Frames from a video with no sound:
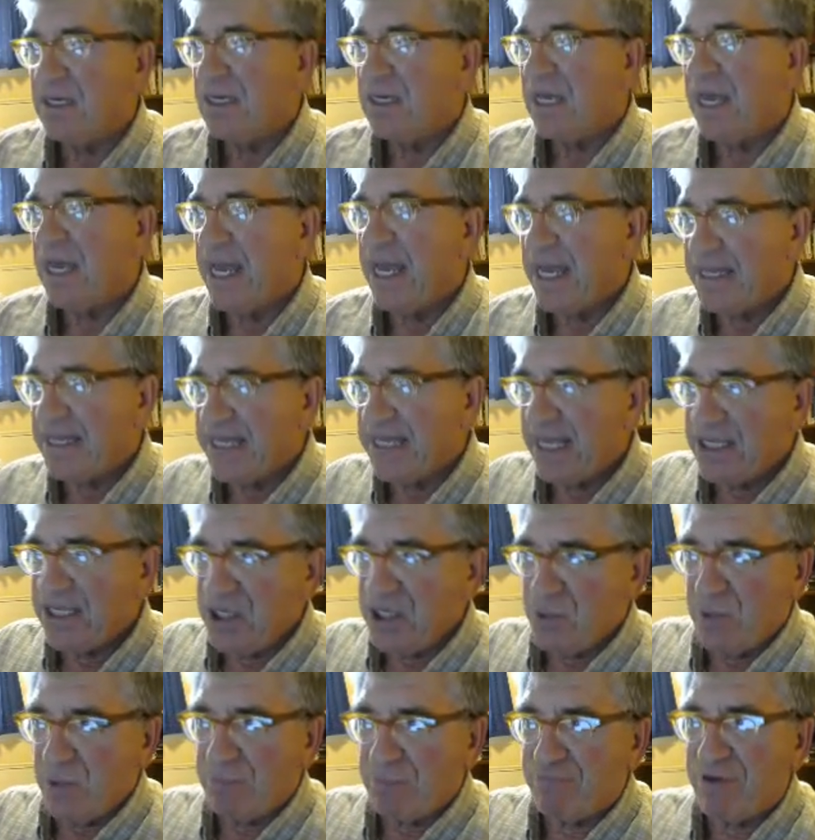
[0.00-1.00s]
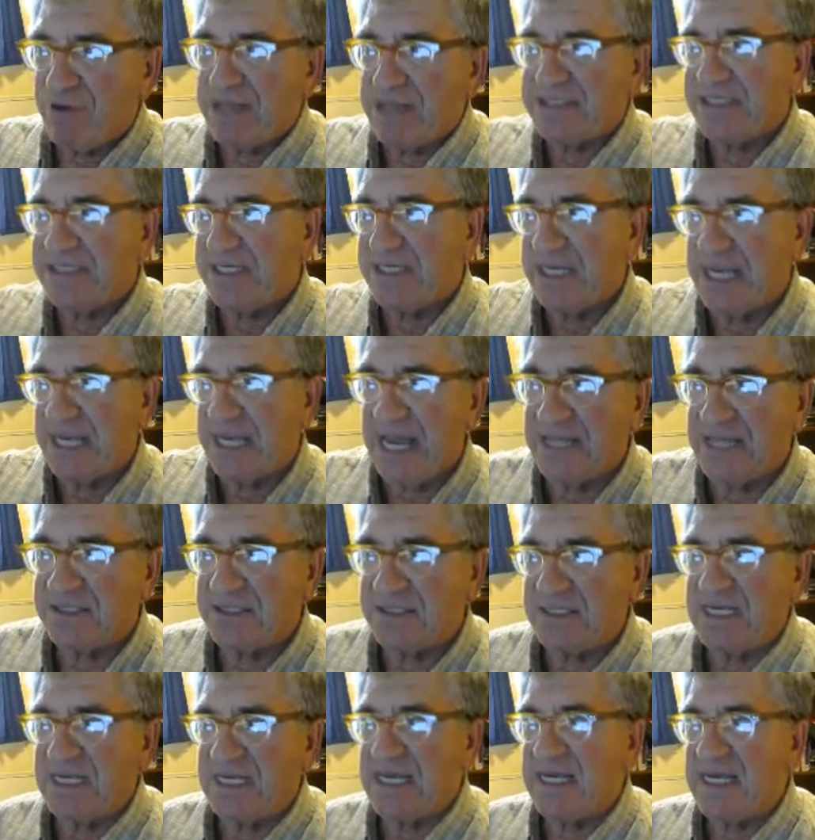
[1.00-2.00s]
and then you would press it against
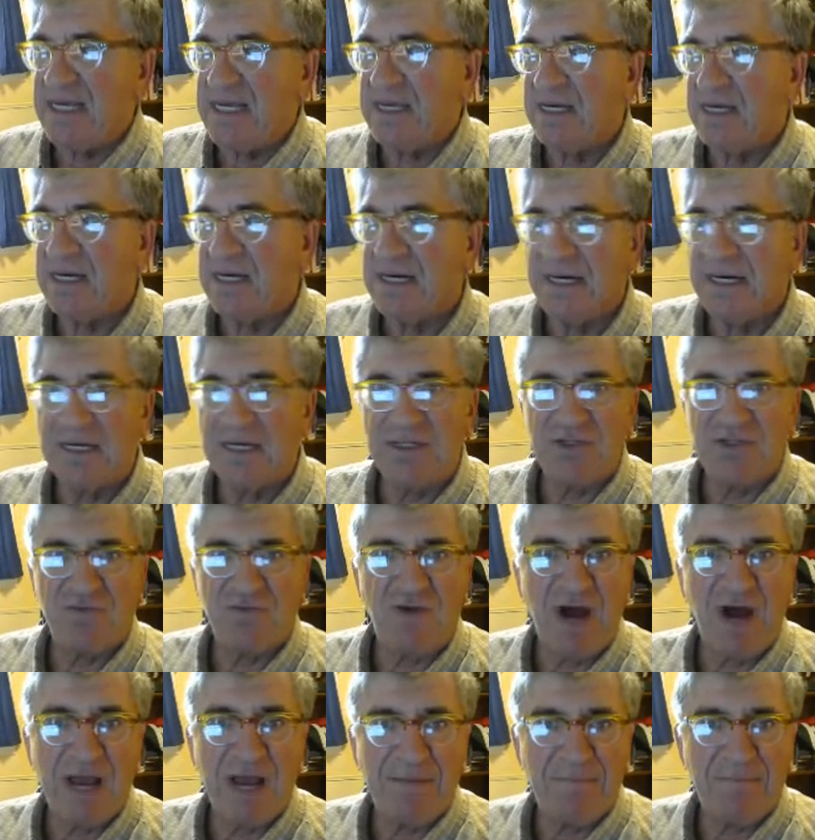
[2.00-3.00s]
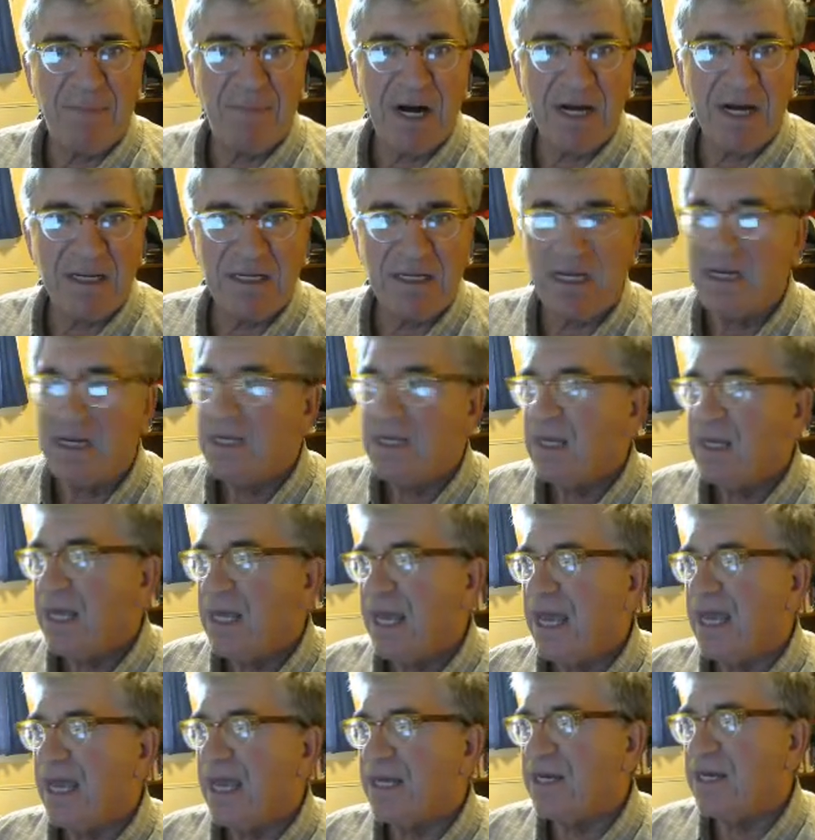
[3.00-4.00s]
the dried mud,
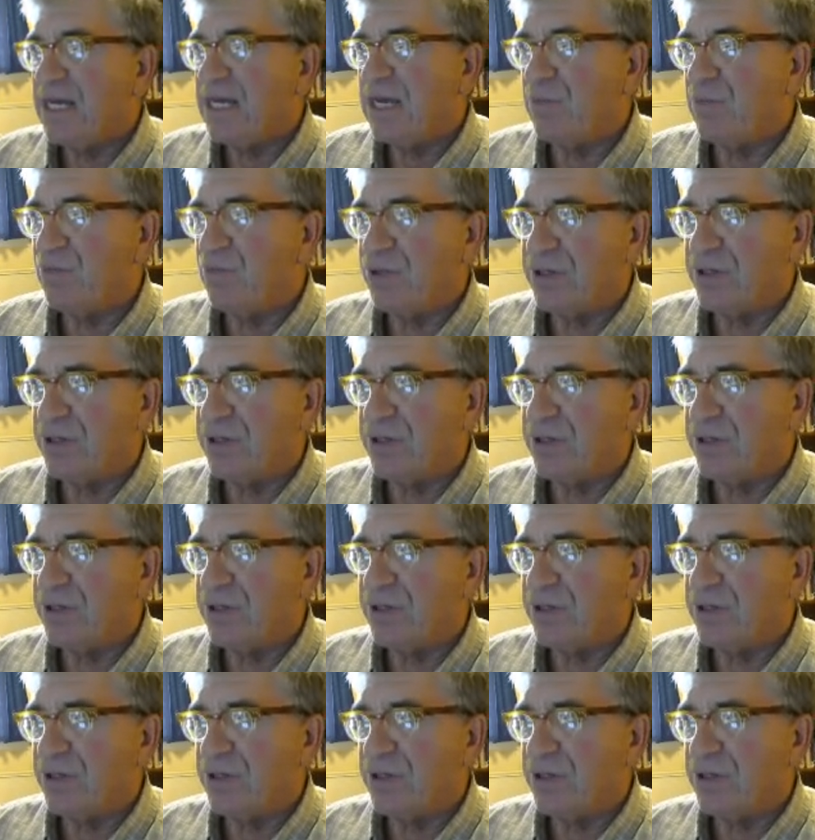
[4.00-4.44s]
and it would